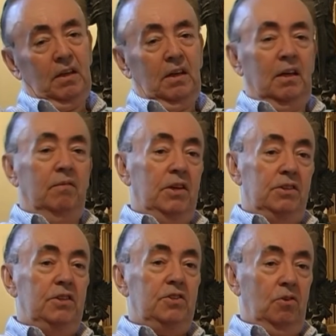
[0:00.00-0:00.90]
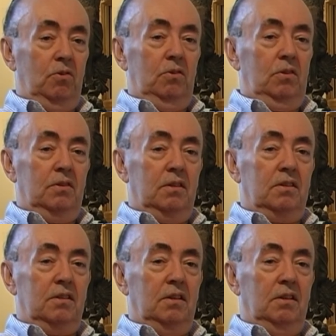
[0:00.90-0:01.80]
in which he saw that
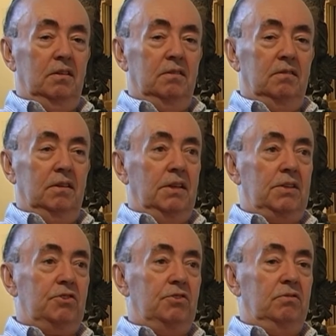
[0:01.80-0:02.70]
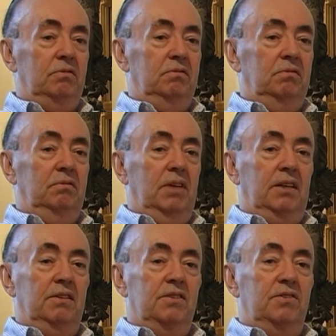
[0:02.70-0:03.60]
the industrial
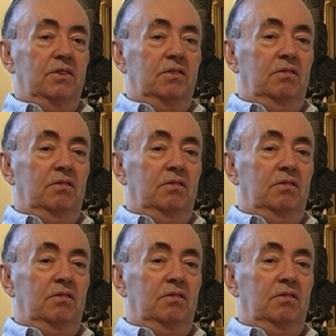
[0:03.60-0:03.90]
mechanistic